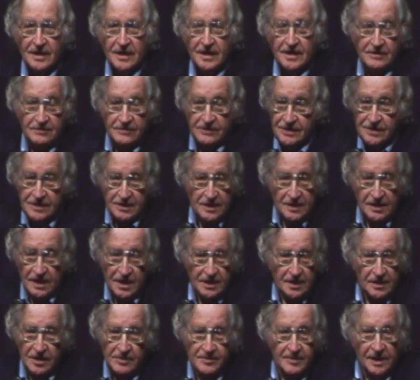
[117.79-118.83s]
And it was
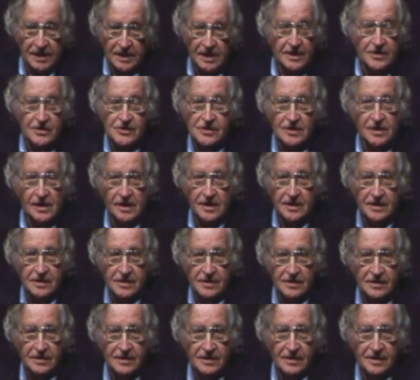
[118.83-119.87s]
not done by
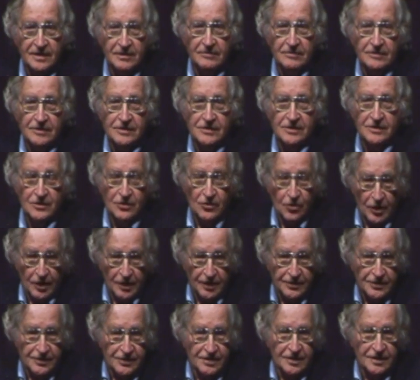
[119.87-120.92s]
legislation. It was
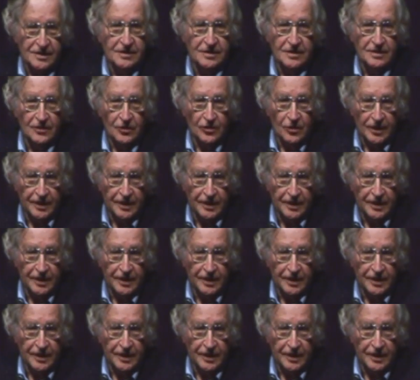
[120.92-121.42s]
courts and